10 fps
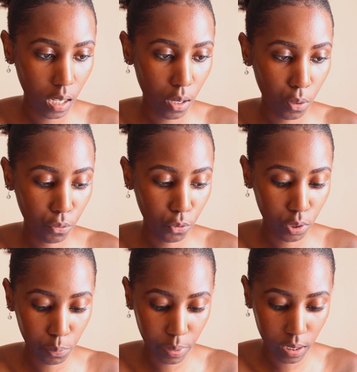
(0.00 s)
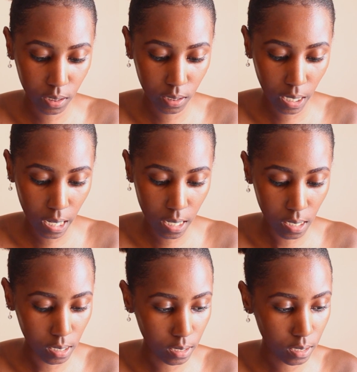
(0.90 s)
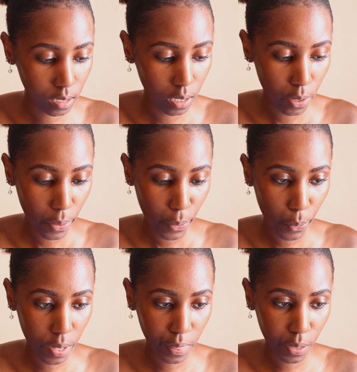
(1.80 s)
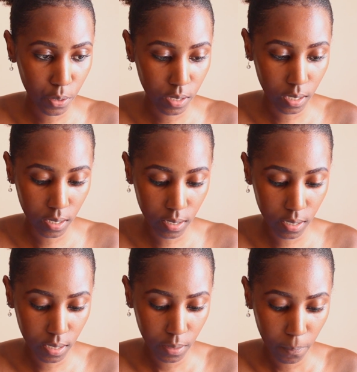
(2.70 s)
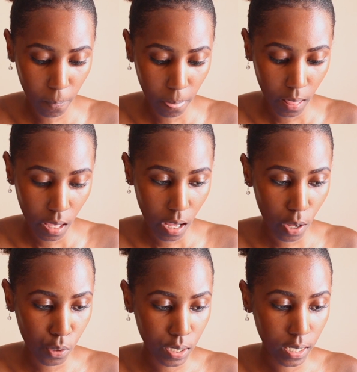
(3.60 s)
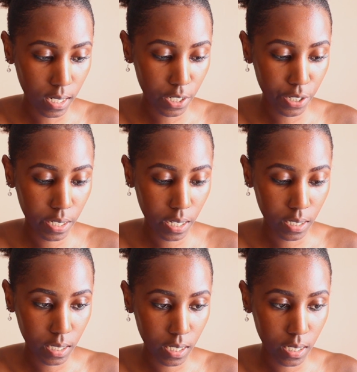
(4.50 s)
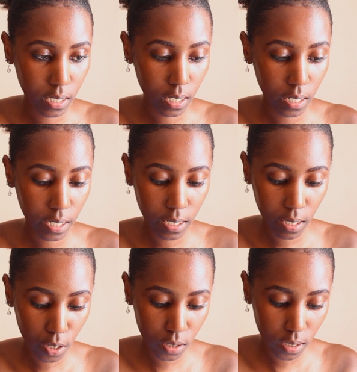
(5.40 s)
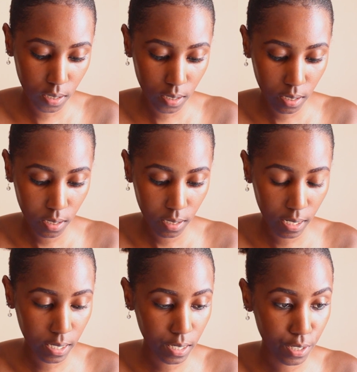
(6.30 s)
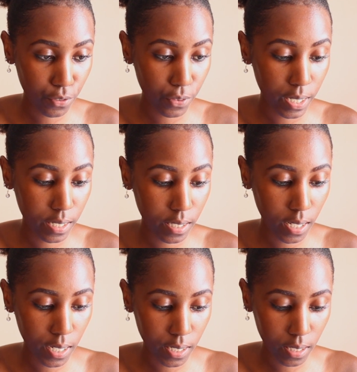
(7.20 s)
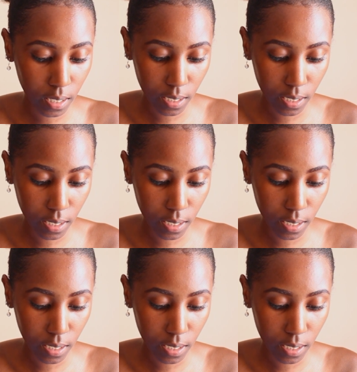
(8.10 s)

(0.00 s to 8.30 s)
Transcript: our phone bill at 1,000, our salary at 8,000, license fees at